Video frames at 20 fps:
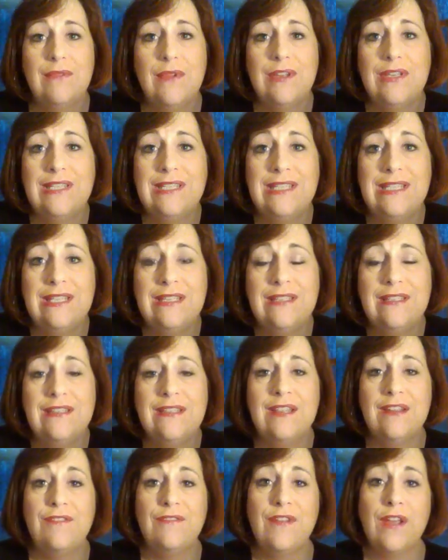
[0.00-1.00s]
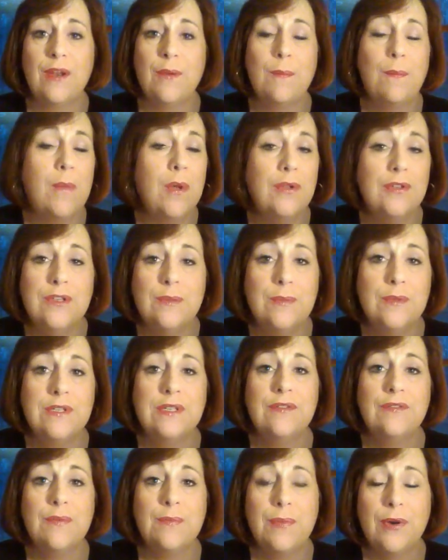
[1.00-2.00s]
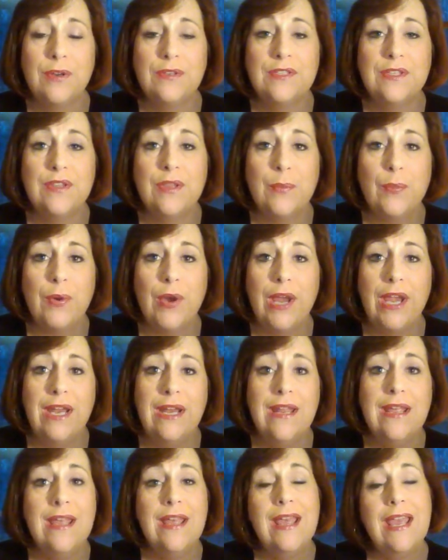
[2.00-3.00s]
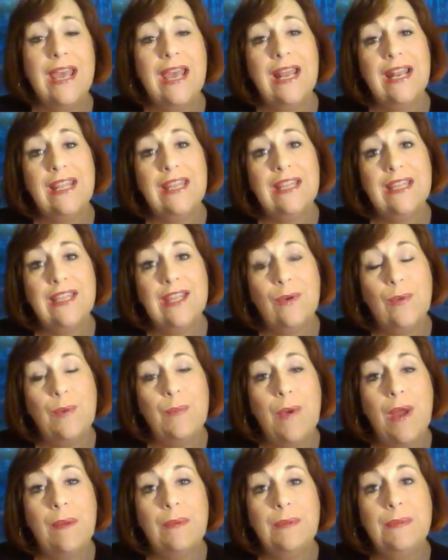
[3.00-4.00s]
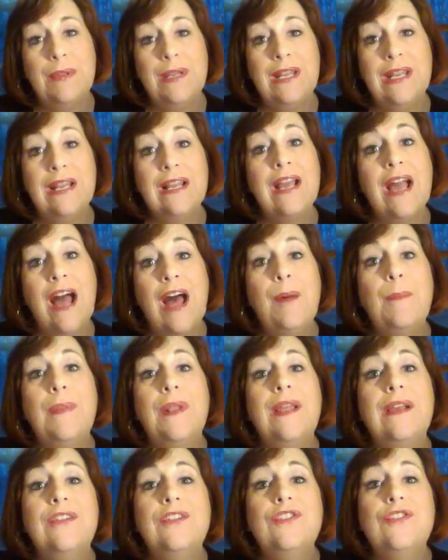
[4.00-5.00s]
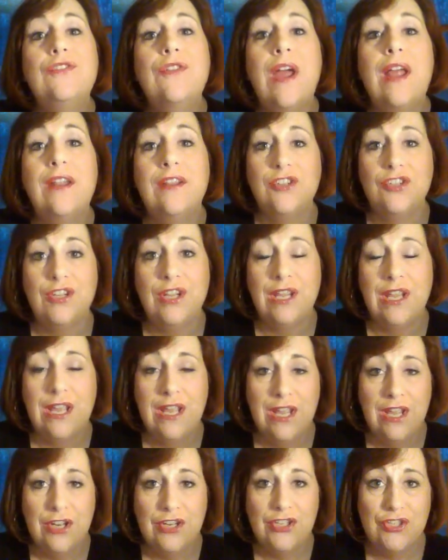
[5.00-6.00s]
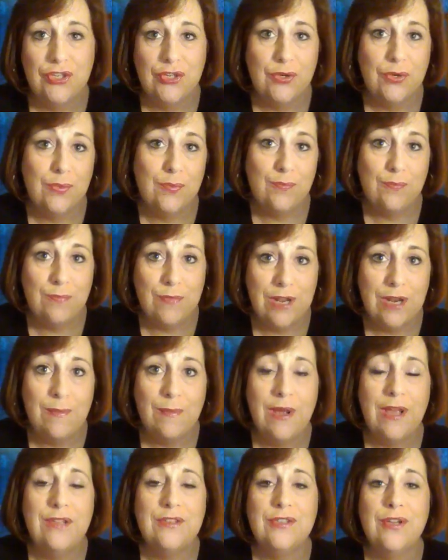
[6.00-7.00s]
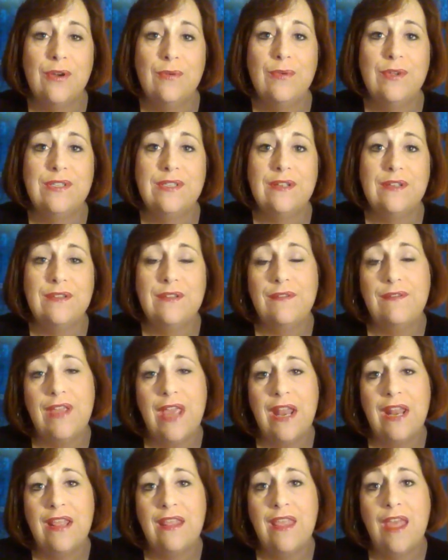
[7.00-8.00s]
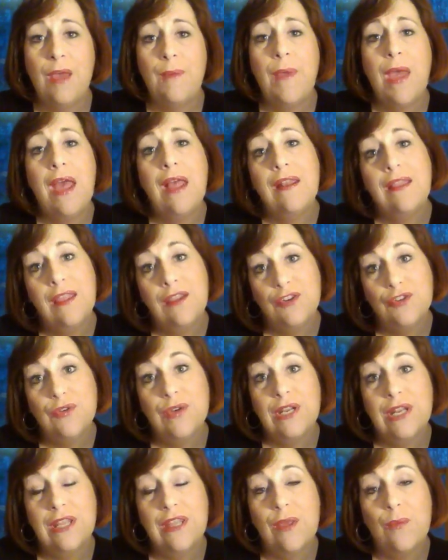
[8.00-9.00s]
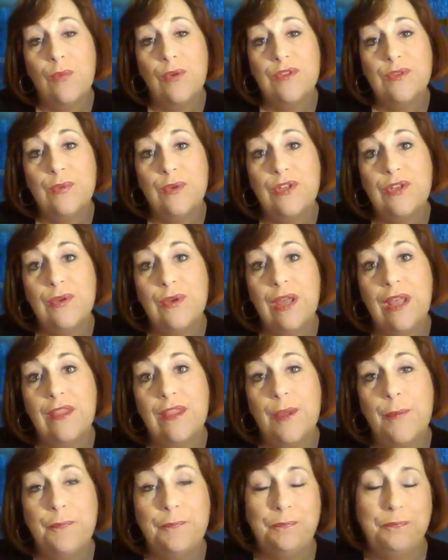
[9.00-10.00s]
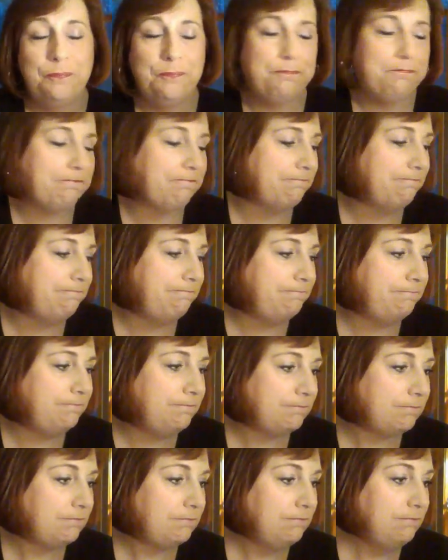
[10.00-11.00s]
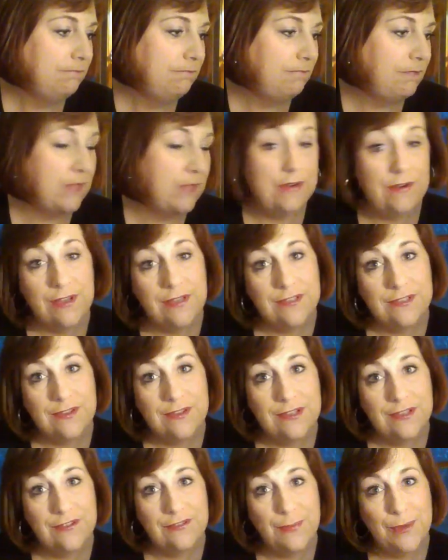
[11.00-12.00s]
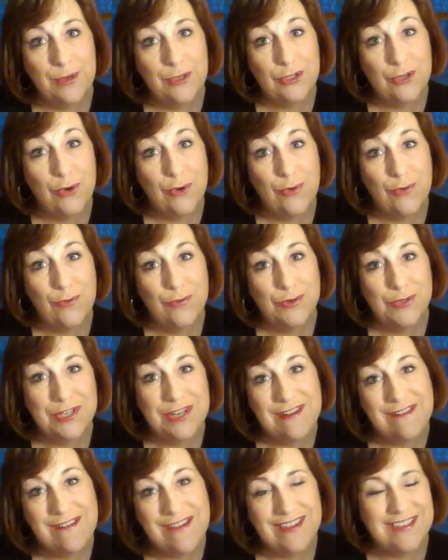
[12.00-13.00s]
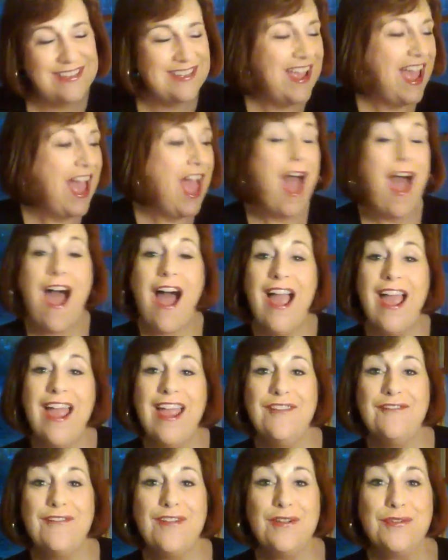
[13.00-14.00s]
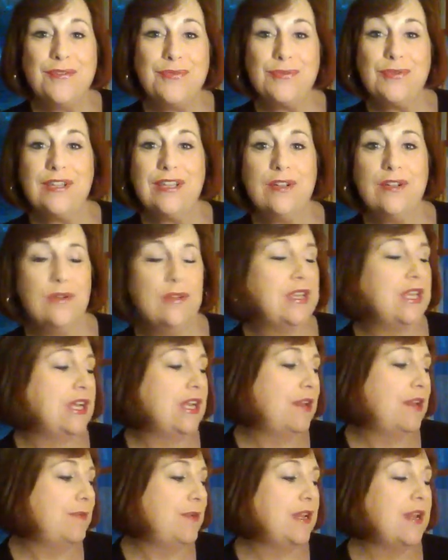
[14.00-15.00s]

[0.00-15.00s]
diseases that affect multiple different parts of the brain. And I think that we probably need a complex strategy to minimize our risks of getting them and then treating them once we do get them. All right, so that's my show for tonight. I found a really cool thing, and I